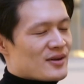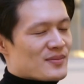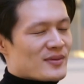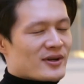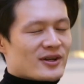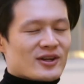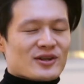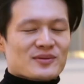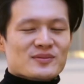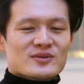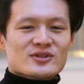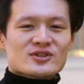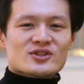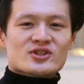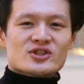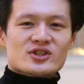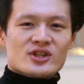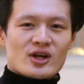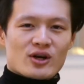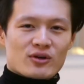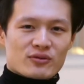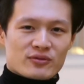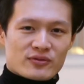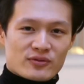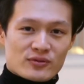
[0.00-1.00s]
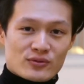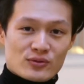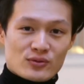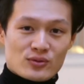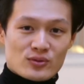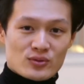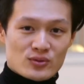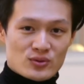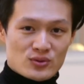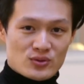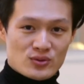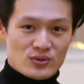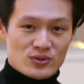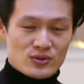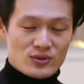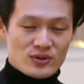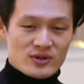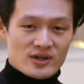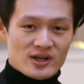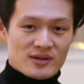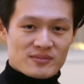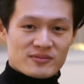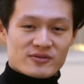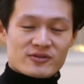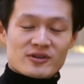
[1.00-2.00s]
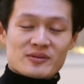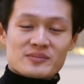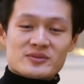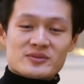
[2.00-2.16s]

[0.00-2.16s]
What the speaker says: my name is Xiaofu Ju. I'm from